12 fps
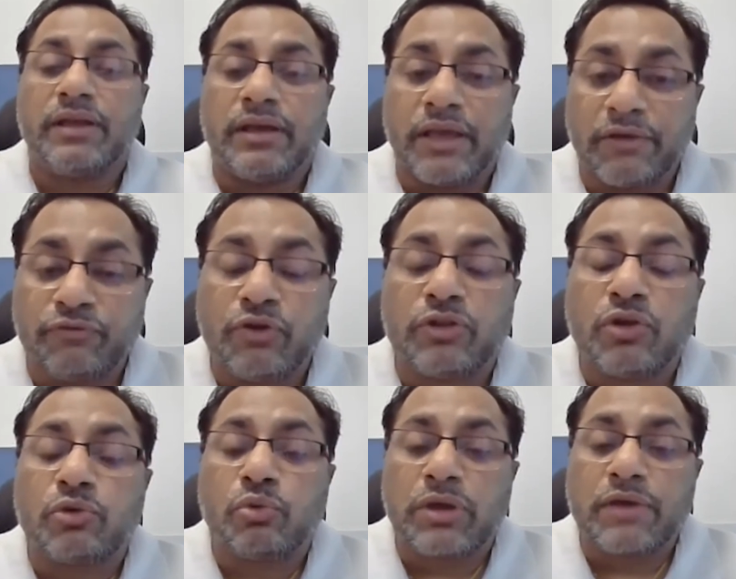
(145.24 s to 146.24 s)
If you're
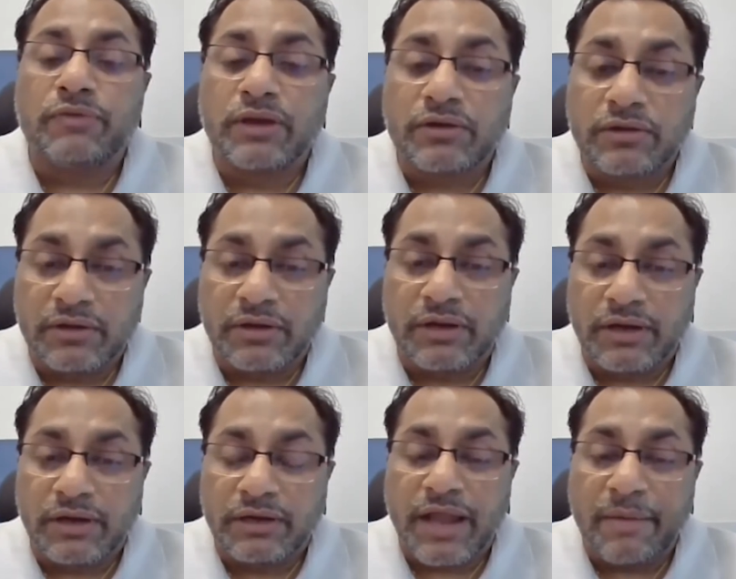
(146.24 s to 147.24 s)
not okay with the
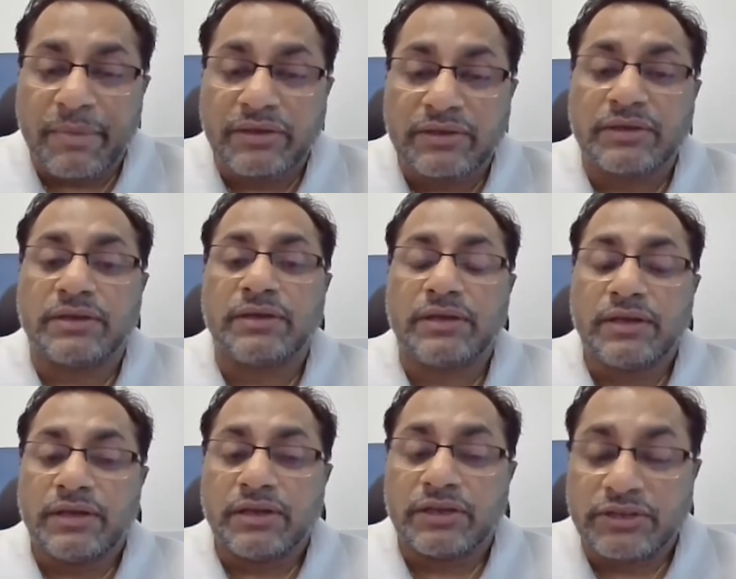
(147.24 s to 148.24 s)
damage
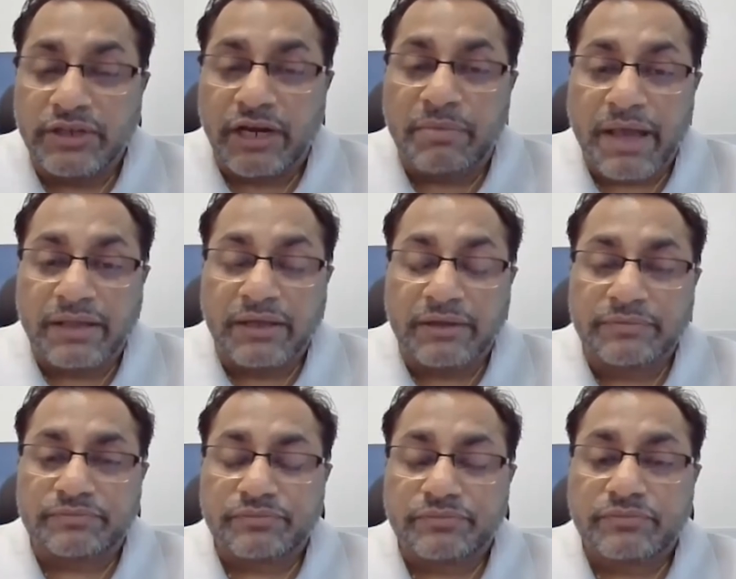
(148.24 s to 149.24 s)
shared by the
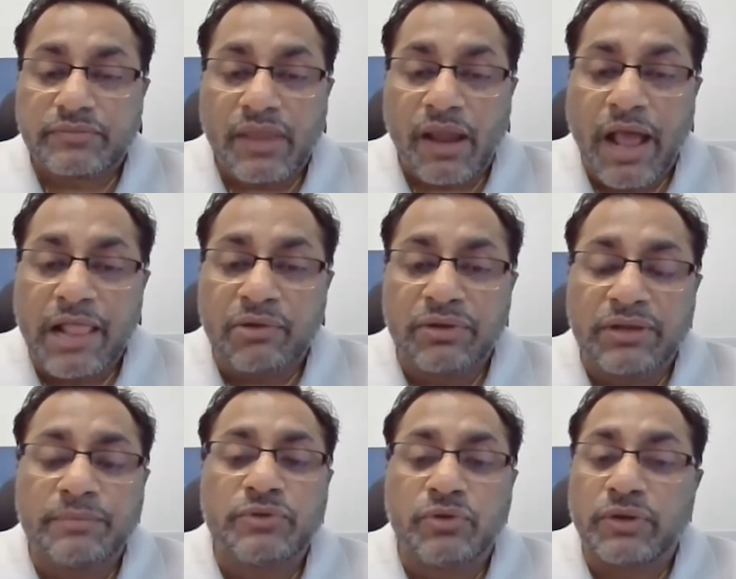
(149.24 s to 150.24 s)

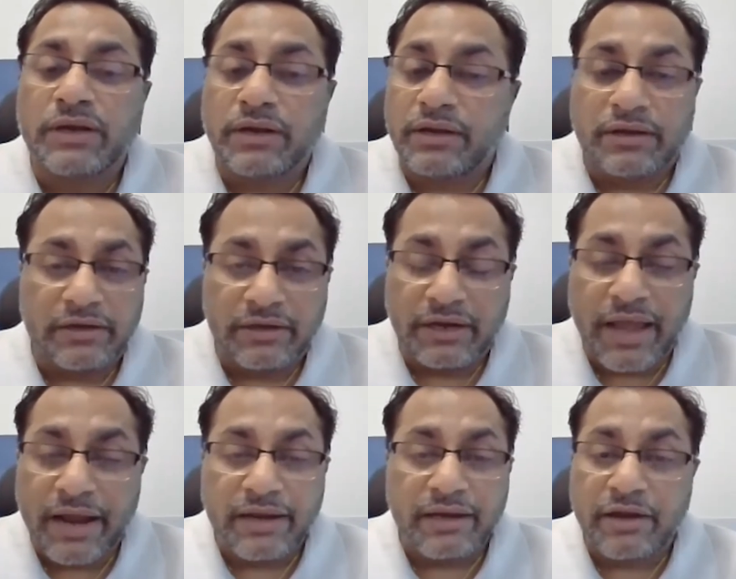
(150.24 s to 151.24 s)
algorithms, you can
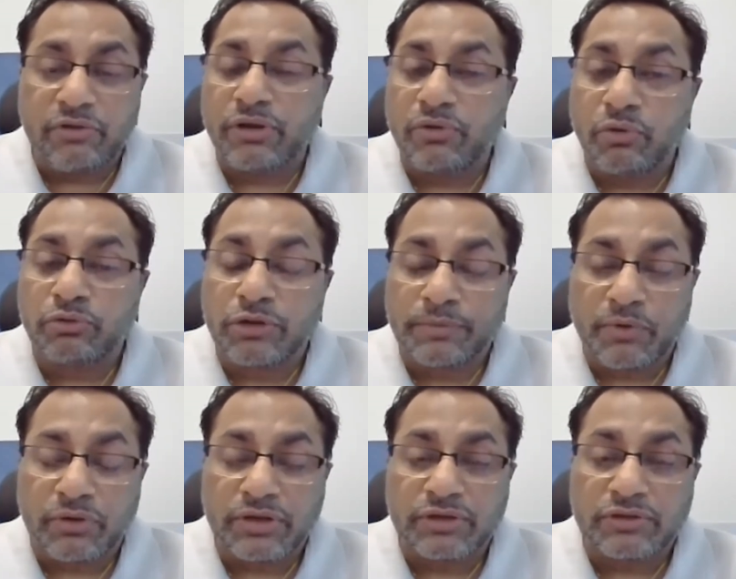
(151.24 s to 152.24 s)
decline it and you can go through the
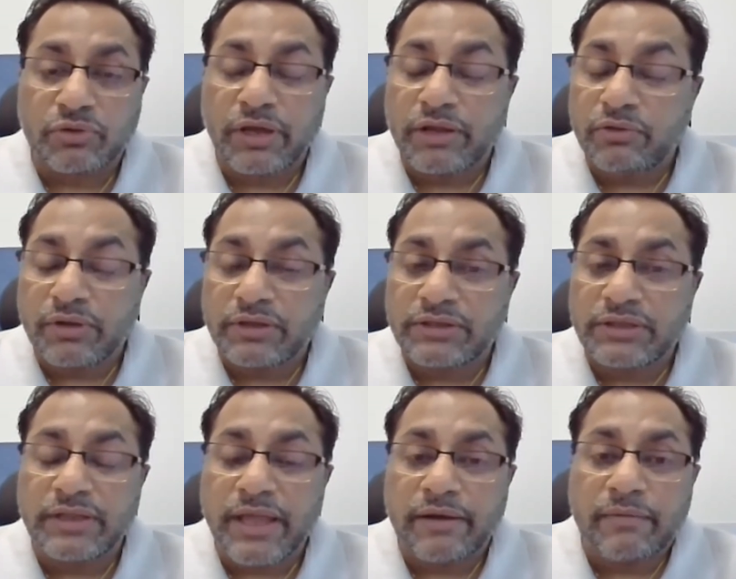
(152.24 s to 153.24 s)
process. So here you can
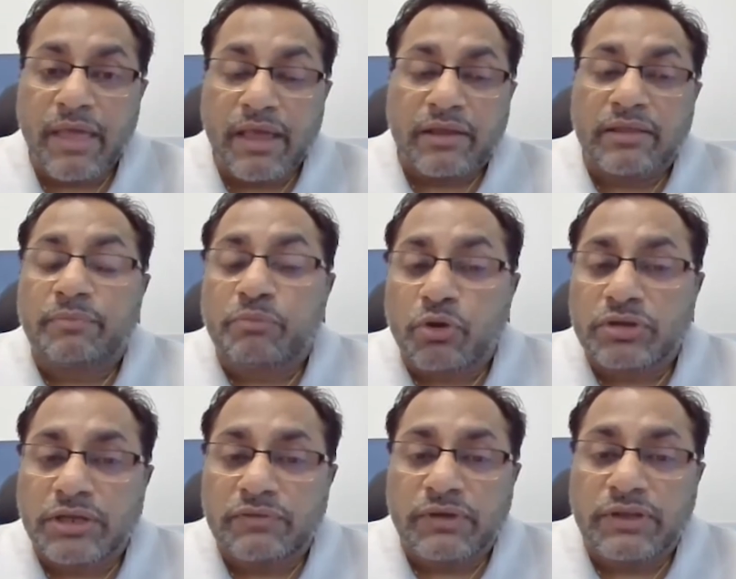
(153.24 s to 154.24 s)
see that the
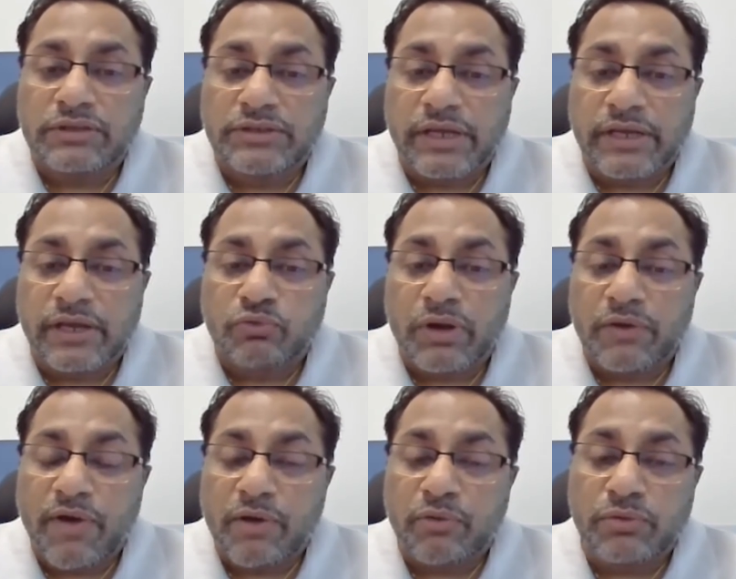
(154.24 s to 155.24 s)
process which is taking
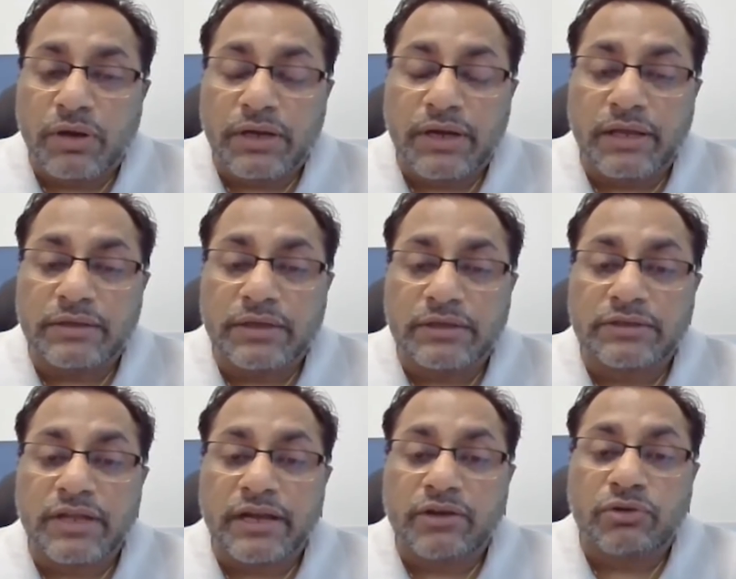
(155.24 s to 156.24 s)
25 to 30 days is
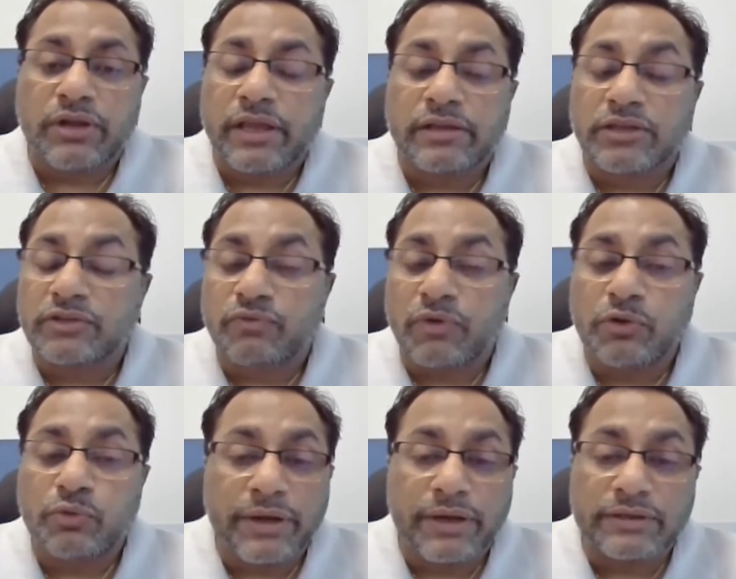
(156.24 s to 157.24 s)
right now taking just
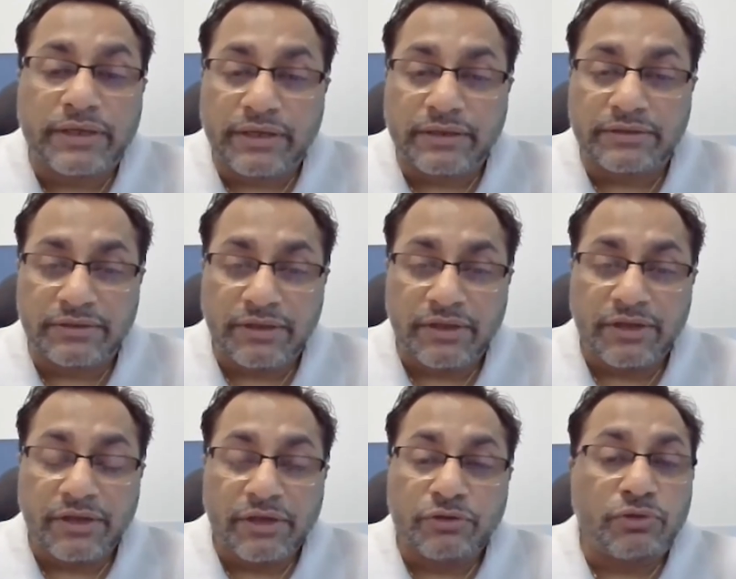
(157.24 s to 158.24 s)
120 seconds.
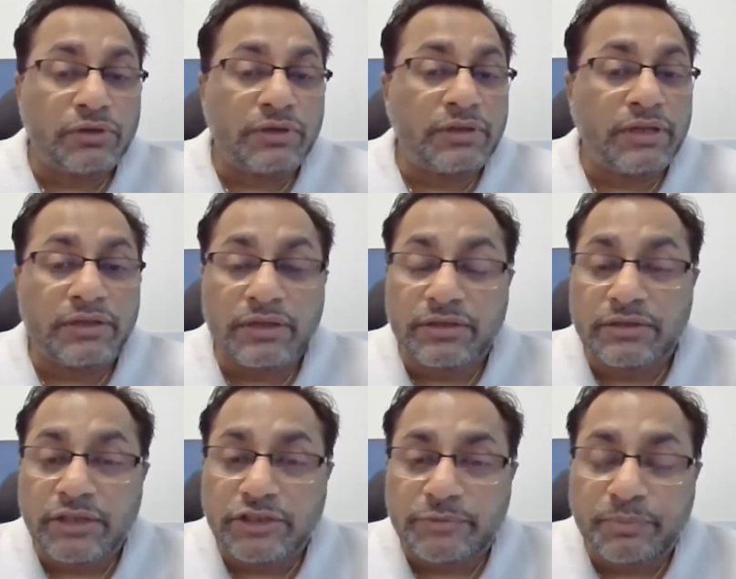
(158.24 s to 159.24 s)
So this is
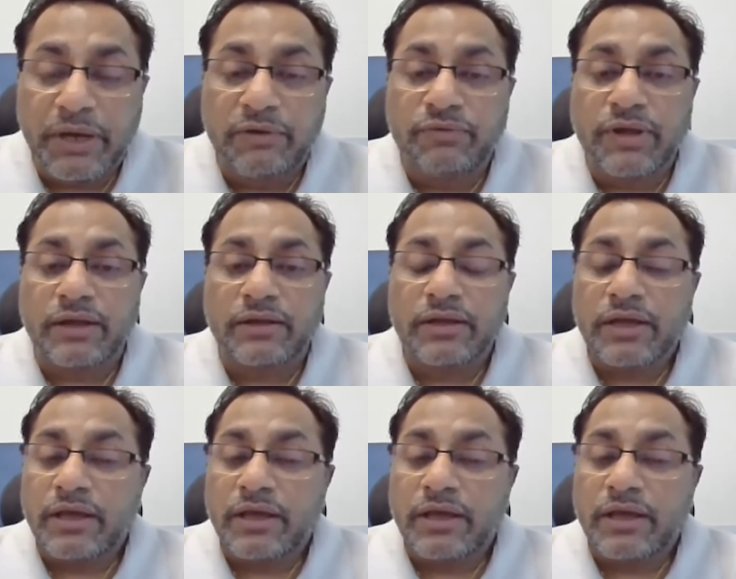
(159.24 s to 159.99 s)
the speed we are